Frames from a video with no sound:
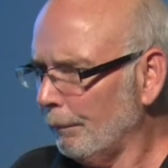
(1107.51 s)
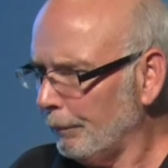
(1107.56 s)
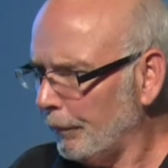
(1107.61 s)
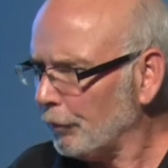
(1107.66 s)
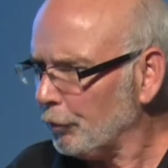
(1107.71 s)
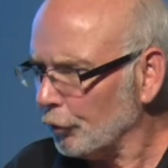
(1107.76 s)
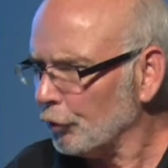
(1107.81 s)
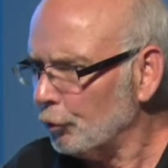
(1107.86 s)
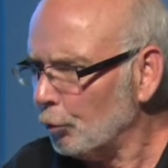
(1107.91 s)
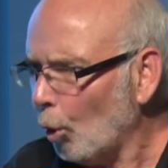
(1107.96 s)

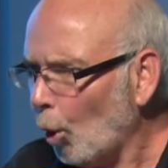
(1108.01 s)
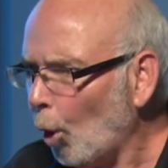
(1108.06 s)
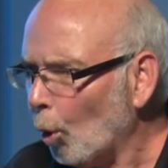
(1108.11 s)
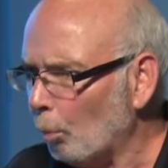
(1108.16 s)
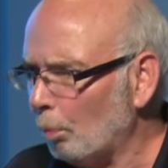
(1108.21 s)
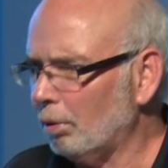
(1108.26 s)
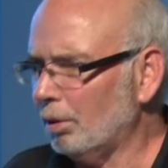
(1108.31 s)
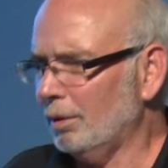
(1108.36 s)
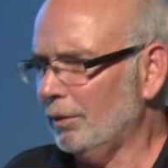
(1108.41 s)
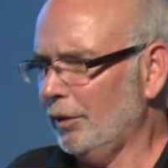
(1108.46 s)
this was
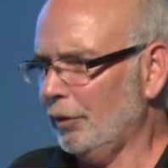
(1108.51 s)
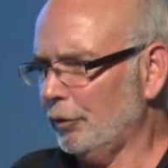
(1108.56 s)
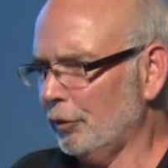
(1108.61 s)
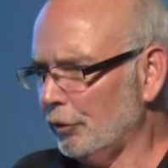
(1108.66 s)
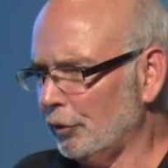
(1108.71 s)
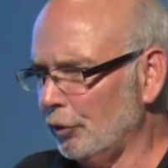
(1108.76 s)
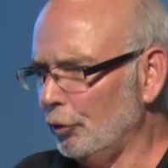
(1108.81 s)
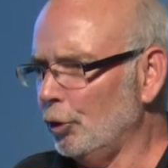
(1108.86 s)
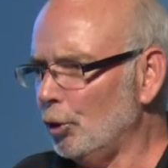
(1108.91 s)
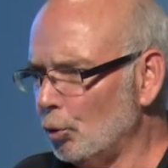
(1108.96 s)
hope. This
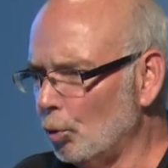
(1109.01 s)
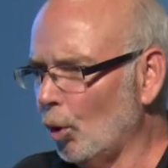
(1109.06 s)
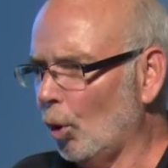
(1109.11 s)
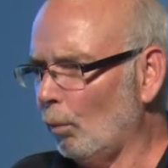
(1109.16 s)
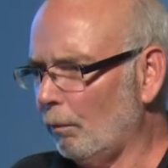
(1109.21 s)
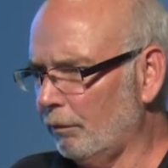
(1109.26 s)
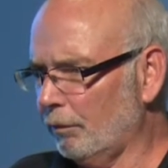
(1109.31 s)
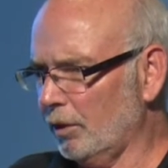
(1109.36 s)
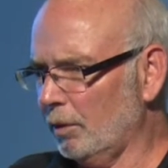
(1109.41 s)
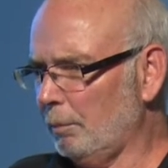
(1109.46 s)
was a new
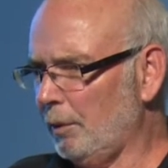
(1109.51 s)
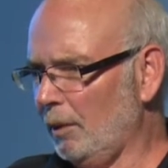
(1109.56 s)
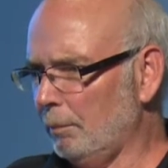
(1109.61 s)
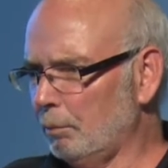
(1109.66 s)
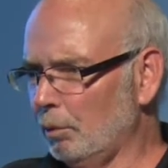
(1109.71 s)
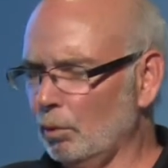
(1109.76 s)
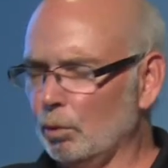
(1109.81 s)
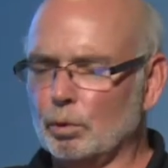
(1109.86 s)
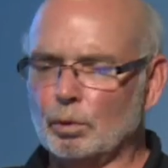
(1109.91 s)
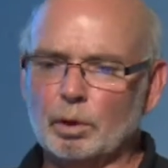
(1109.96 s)
hope for the
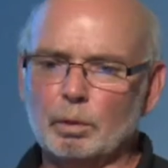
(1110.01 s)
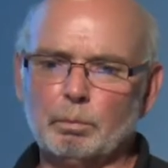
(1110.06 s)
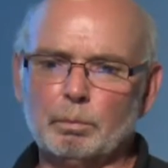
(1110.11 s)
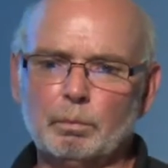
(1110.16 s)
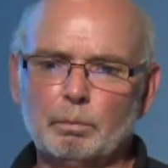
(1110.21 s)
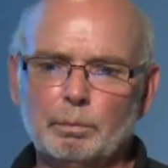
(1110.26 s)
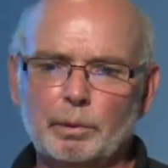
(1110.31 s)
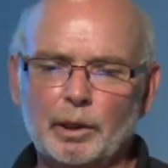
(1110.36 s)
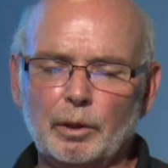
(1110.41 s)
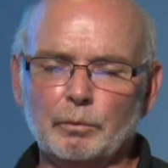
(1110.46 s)
people who were
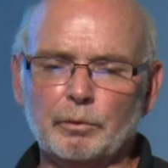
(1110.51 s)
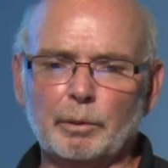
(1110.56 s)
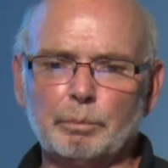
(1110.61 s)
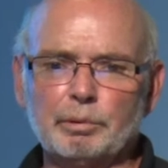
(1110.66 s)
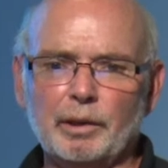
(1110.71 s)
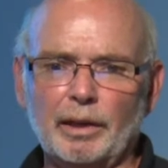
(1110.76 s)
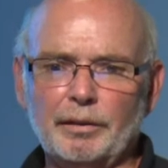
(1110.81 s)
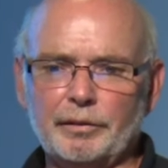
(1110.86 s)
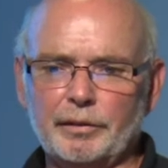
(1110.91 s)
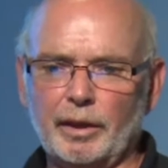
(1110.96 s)
being
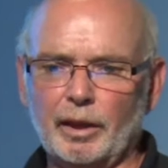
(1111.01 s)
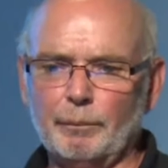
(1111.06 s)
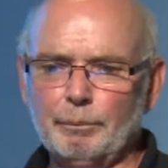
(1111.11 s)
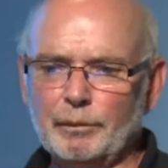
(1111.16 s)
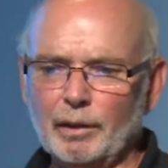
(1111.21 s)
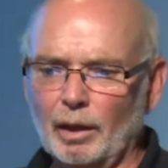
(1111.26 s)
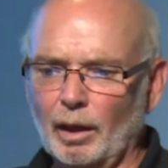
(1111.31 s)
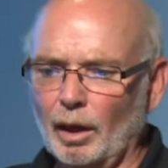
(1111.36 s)
repressed there.